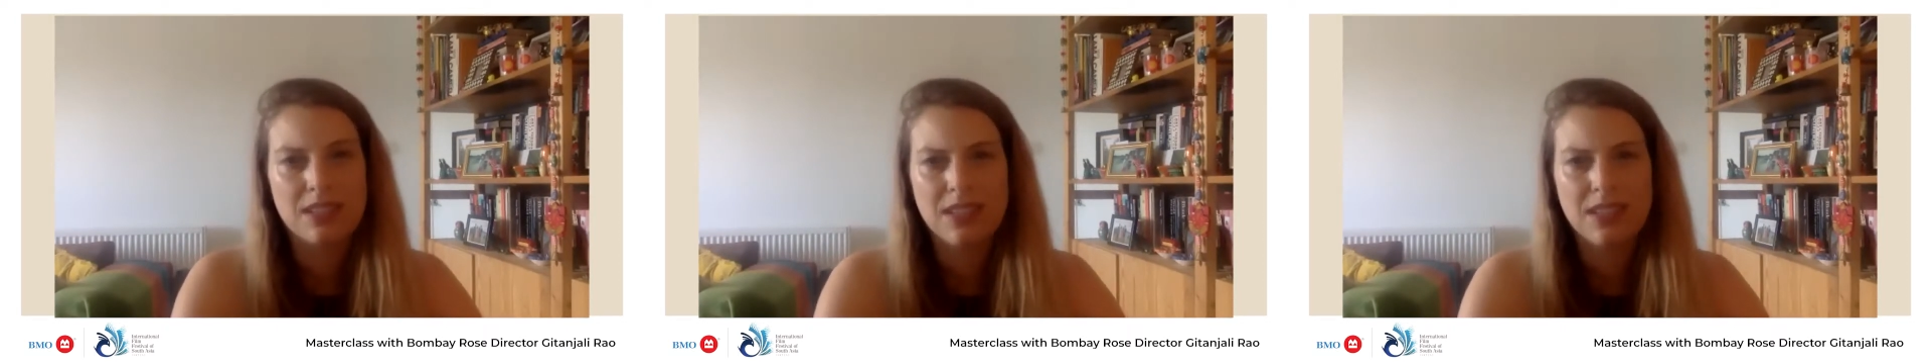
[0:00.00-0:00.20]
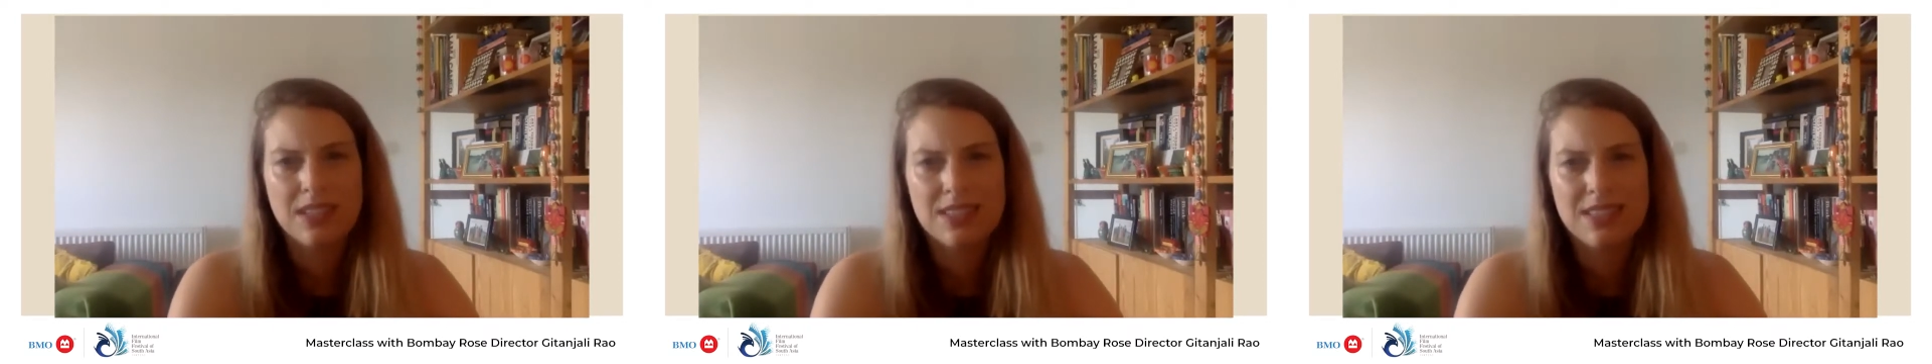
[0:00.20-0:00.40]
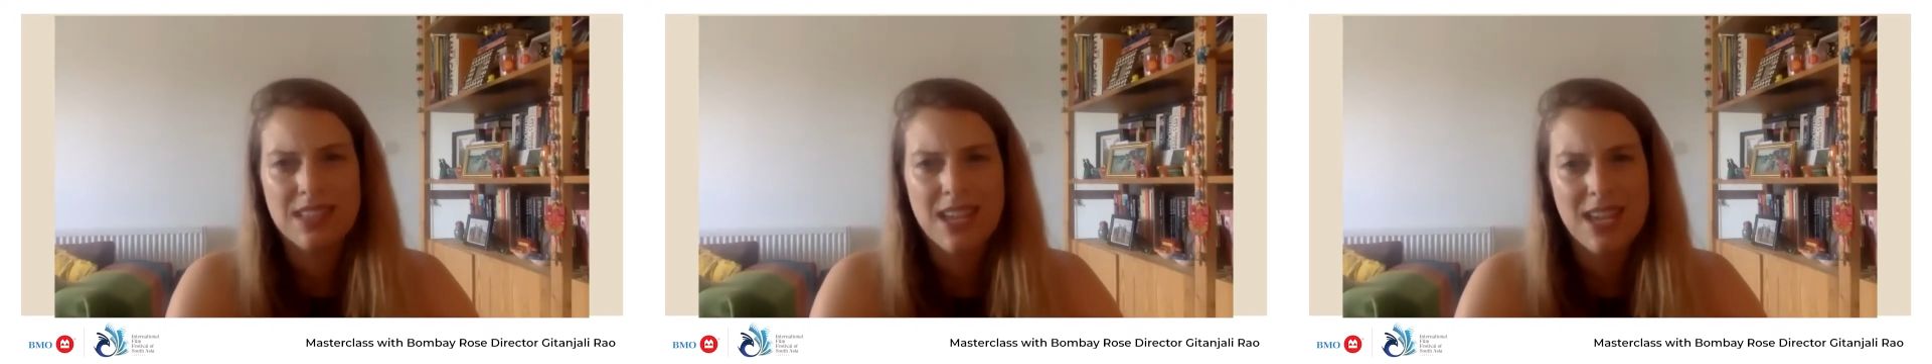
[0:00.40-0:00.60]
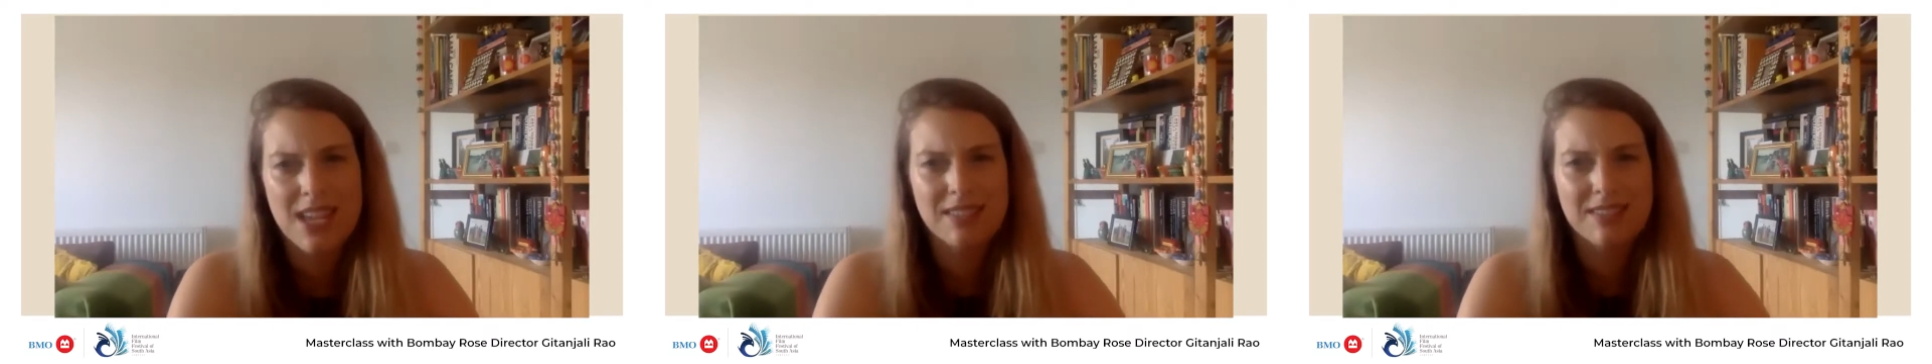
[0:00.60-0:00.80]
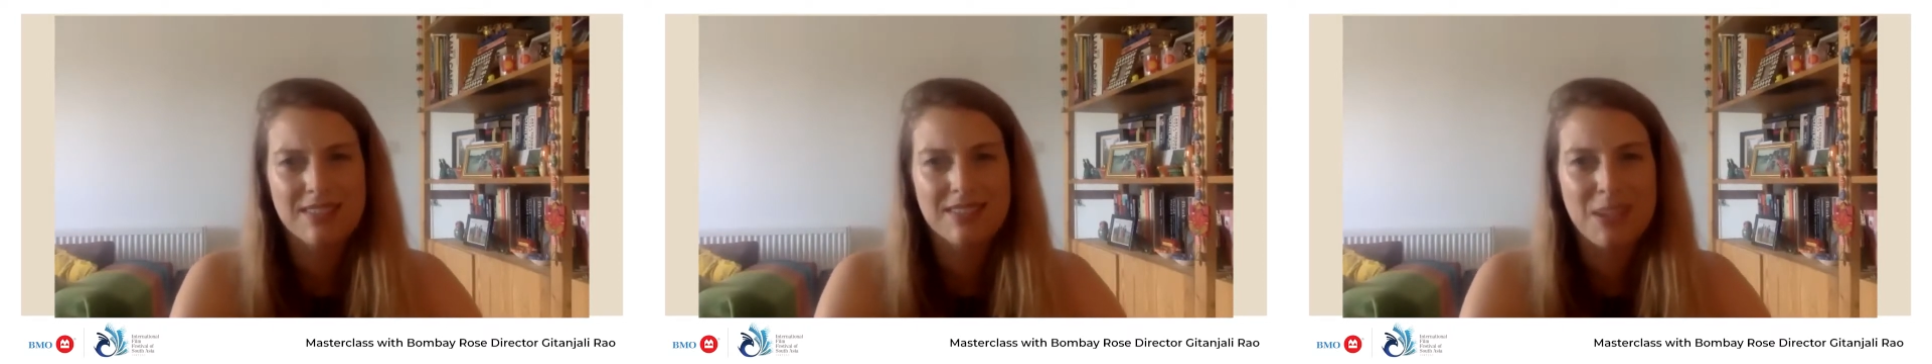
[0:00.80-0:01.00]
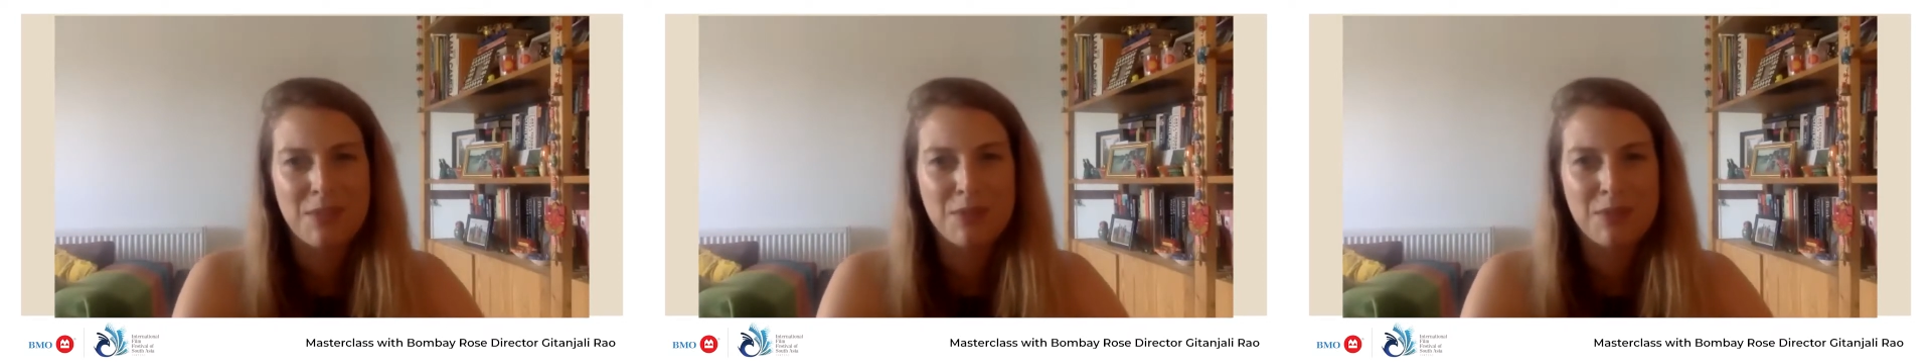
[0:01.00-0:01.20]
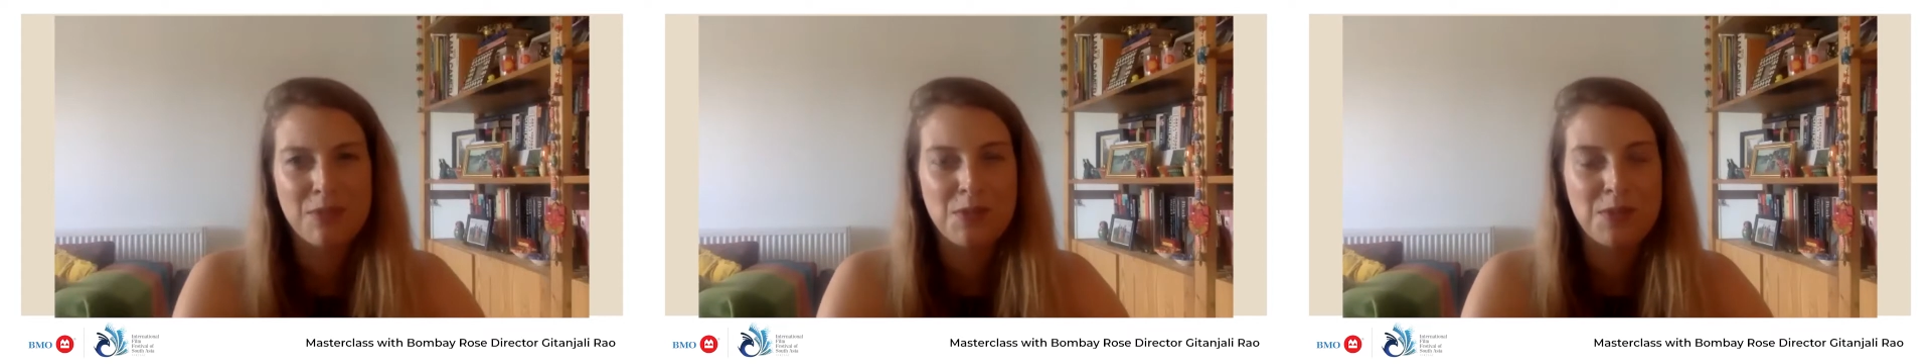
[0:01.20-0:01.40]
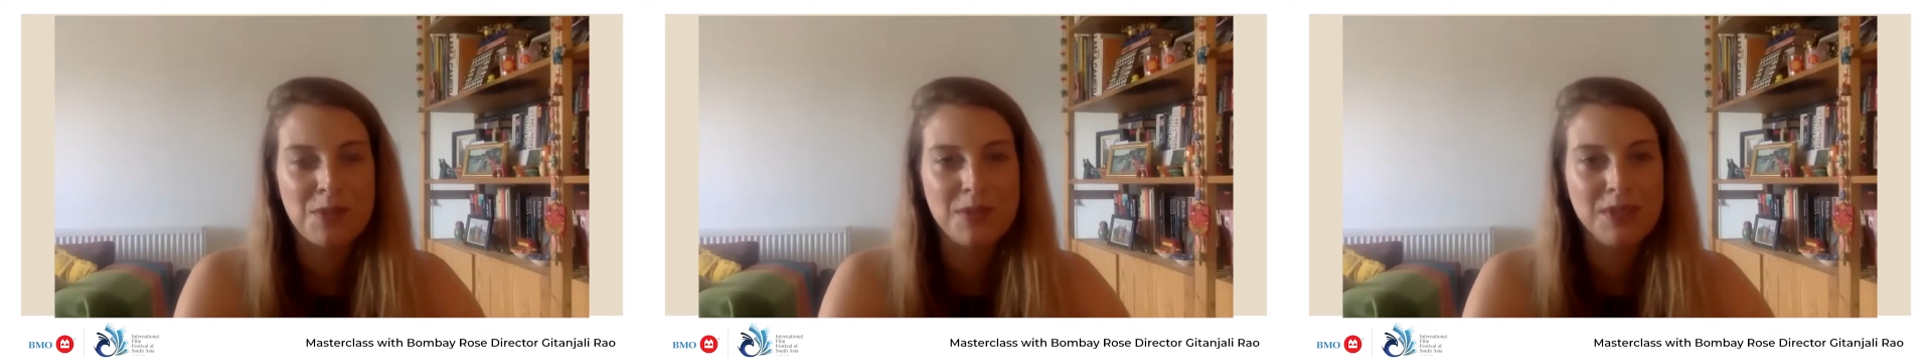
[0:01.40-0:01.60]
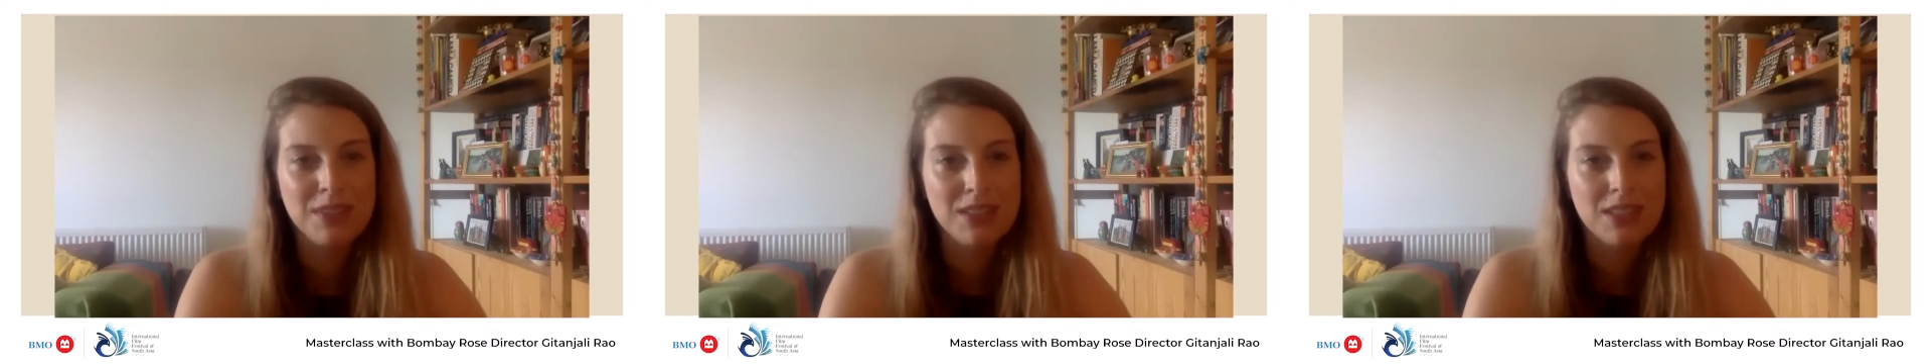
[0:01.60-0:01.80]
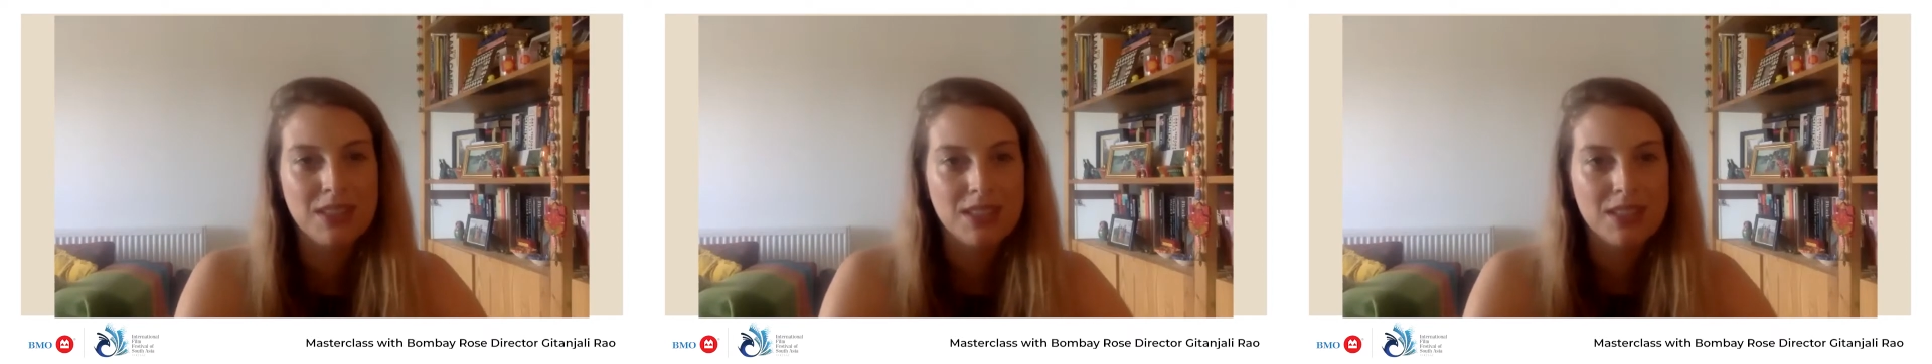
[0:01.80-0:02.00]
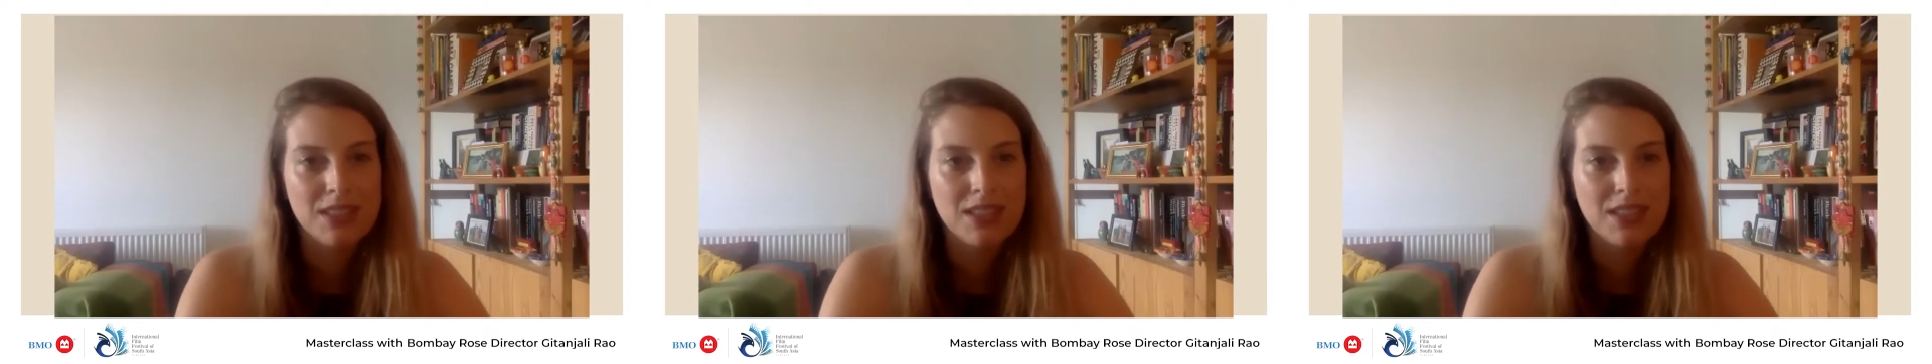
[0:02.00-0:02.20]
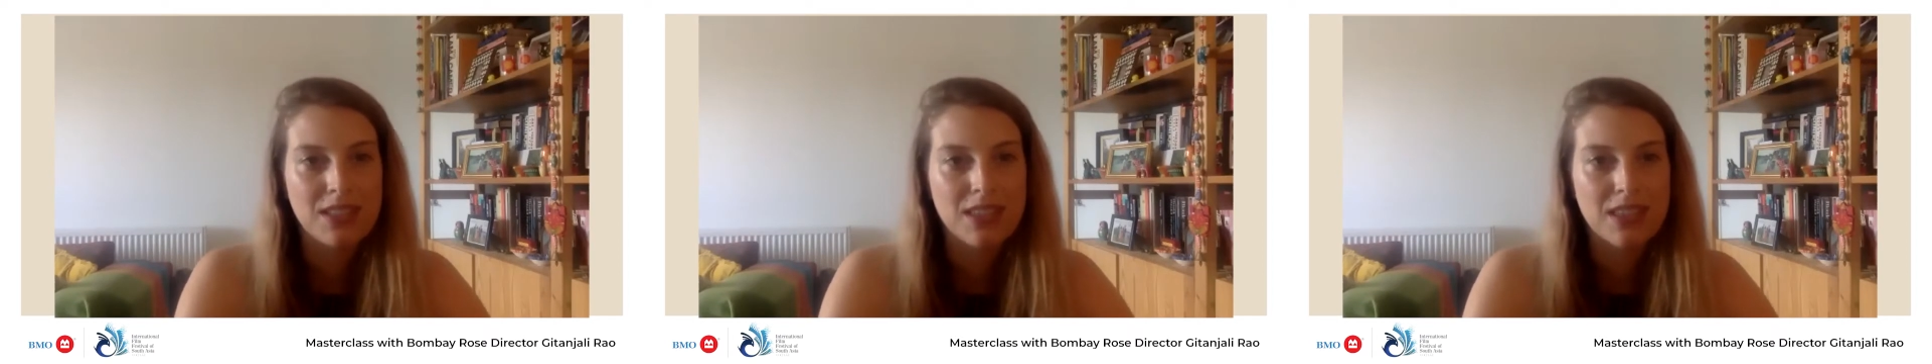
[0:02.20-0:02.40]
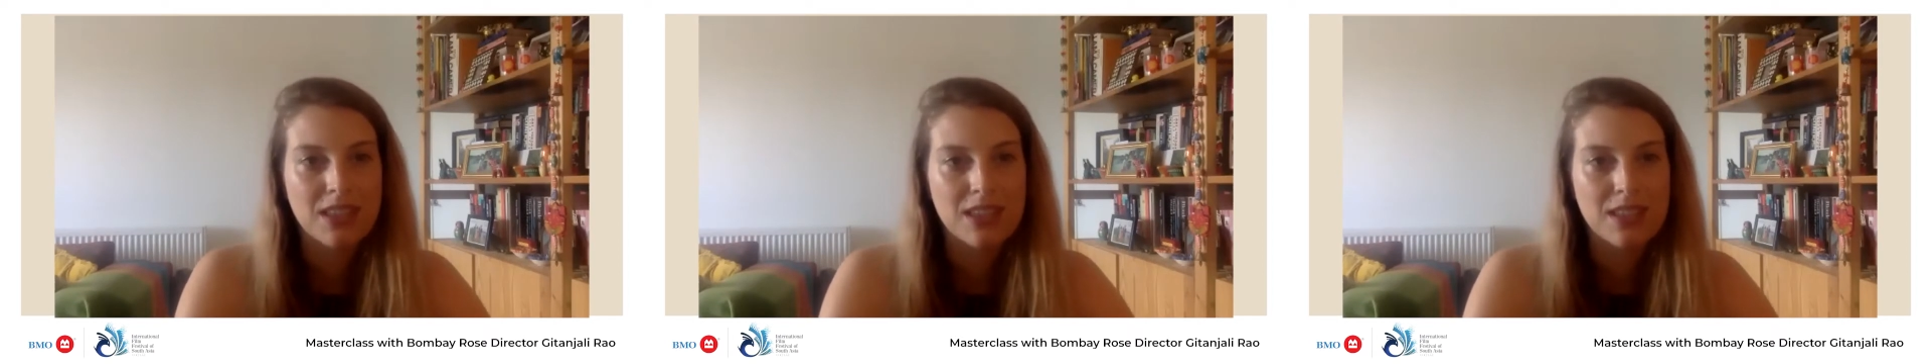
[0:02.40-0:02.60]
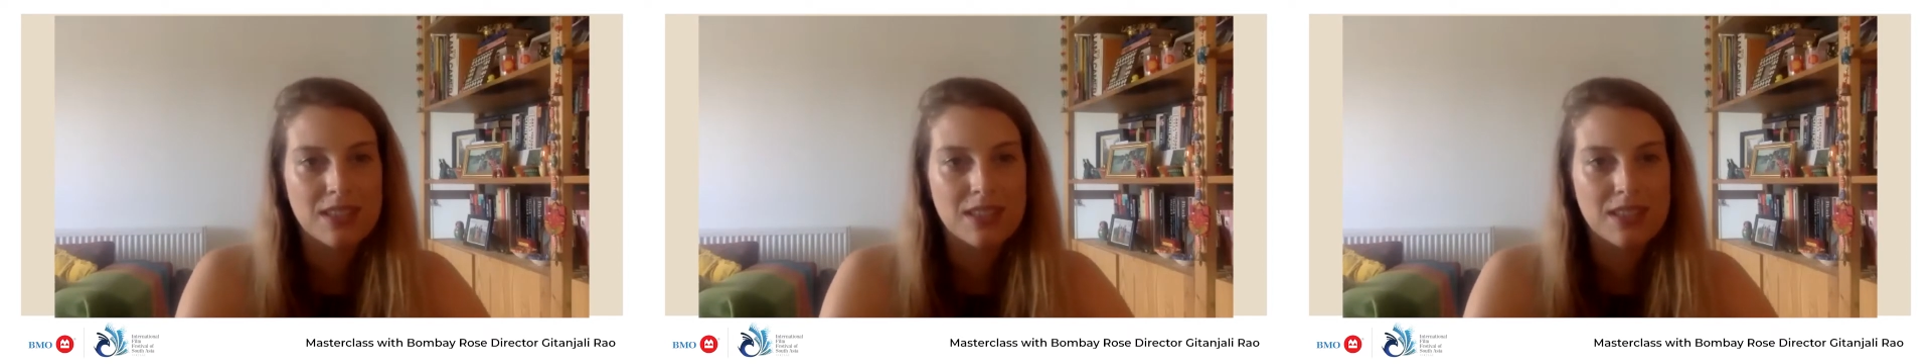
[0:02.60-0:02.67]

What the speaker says: day before, that this is